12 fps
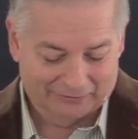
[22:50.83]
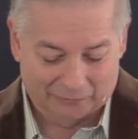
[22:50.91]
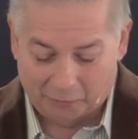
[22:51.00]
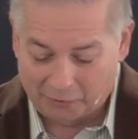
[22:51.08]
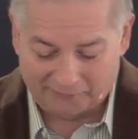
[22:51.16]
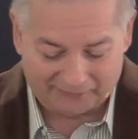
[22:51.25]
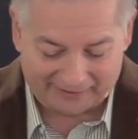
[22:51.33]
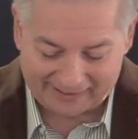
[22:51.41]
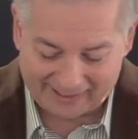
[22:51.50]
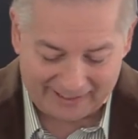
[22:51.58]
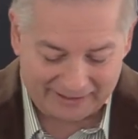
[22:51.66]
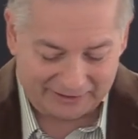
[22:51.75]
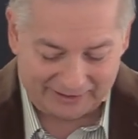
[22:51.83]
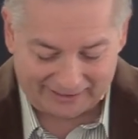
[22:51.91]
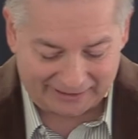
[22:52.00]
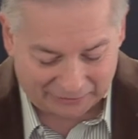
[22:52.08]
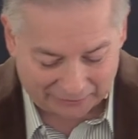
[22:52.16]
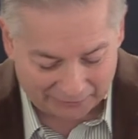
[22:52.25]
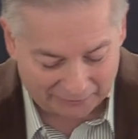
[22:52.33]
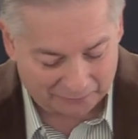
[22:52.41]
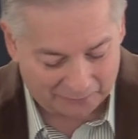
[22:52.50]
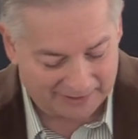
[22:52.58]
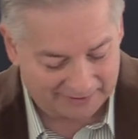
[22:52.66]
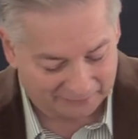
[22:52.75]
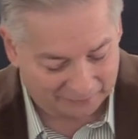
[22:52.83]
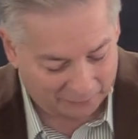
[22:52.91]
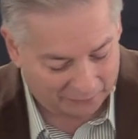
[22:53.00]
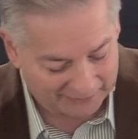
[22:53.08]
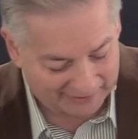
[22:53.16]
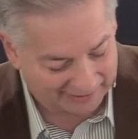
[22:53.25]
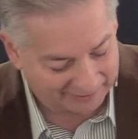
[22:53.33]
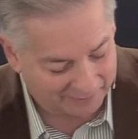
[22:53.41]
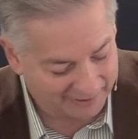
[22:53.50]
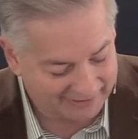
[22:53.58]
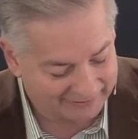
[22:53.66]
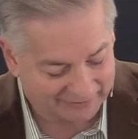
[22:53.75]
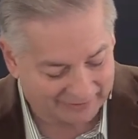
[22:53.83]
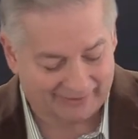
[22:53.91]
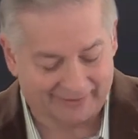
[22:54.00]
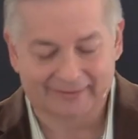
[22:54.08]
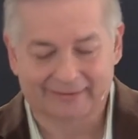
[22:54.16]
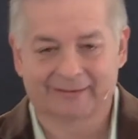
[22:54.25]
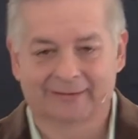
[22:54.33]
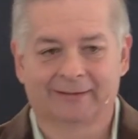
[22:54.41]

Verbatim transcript: glorification, that eternal weight of glory that awaits us.